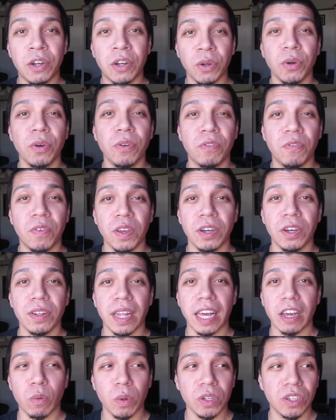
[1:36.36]
do feel
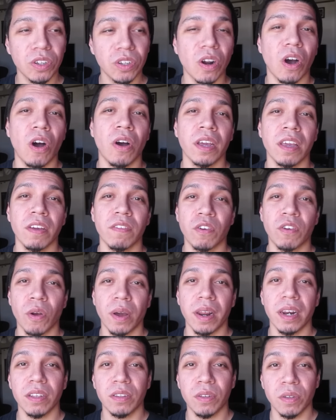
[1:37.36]
like we should all give
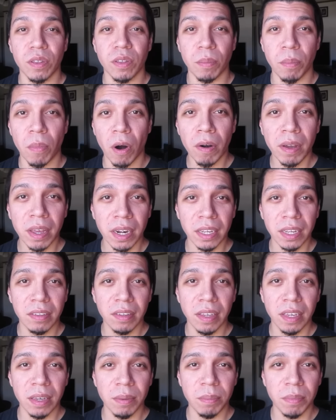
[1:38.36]
credit to the marketing
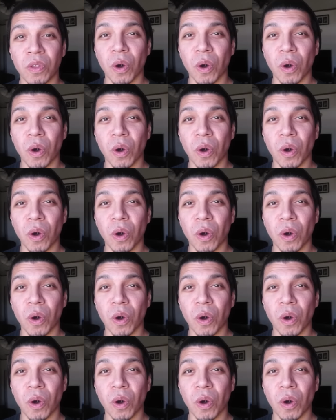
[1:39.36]
team.